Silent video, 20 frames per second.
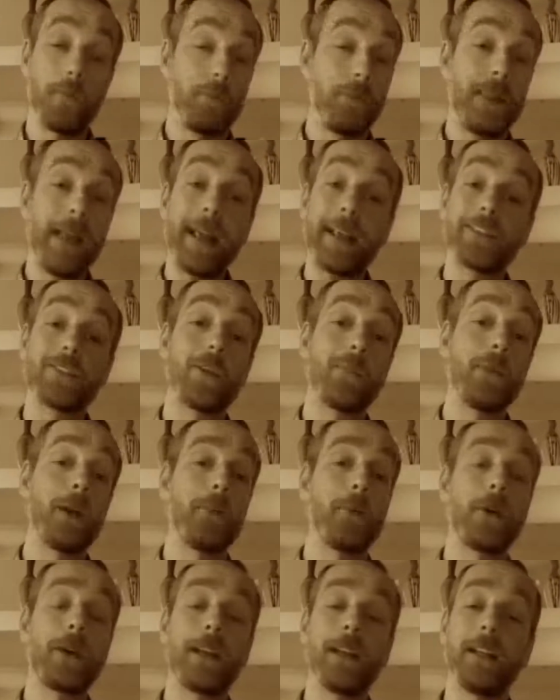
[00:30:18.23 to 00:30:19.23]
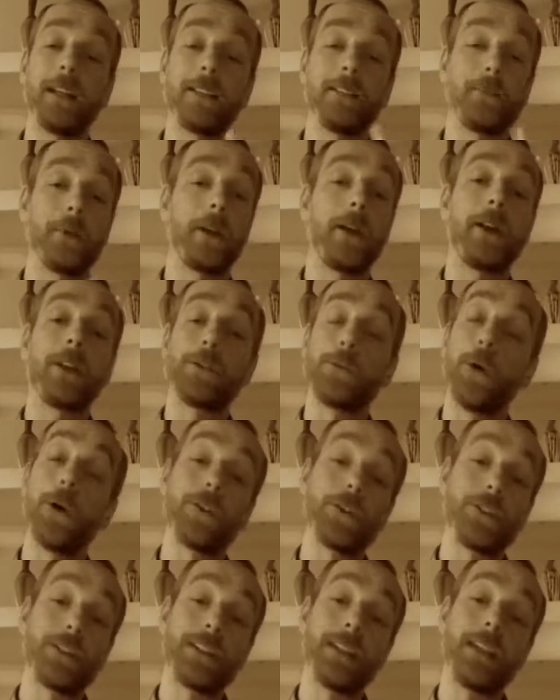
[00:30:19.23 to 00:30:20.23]
Next on my bucket list, we're going to
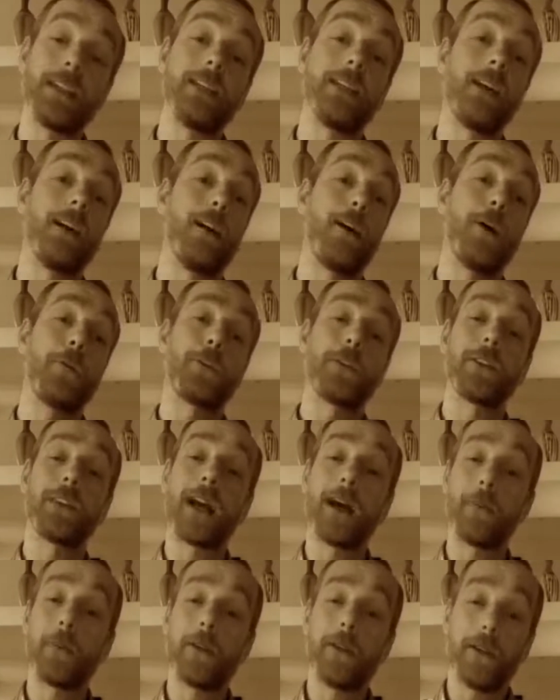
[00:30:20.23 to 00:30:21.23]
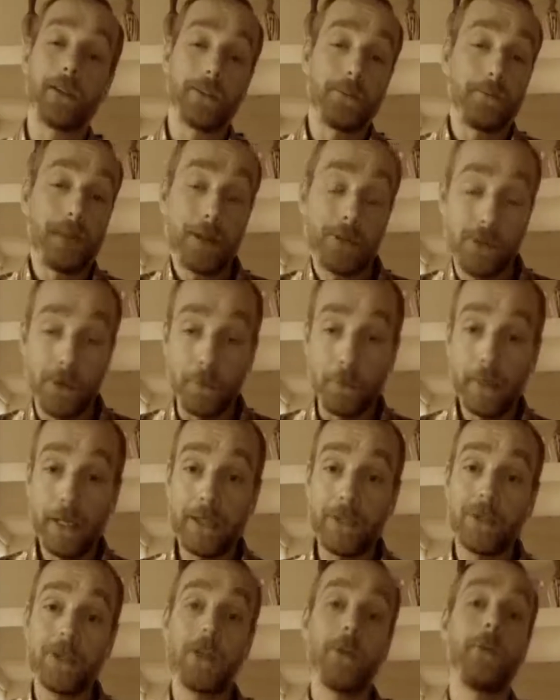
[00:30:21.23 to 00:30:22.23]
Argentina. After that, we're going to Machu
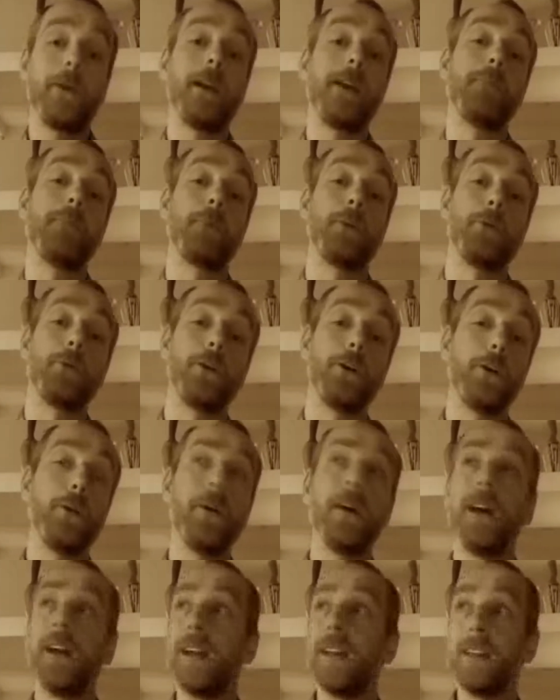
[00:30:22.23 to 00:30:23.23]
Picchu in Peru.